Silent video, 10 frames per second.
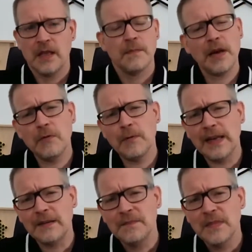By the
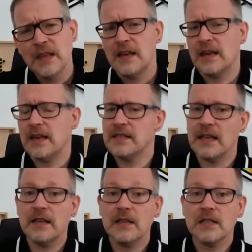way,
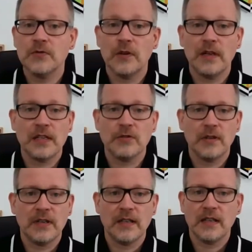standards for
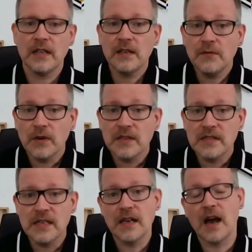electronic
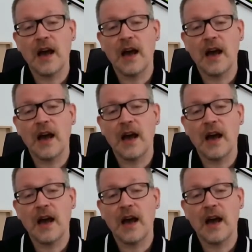invoicing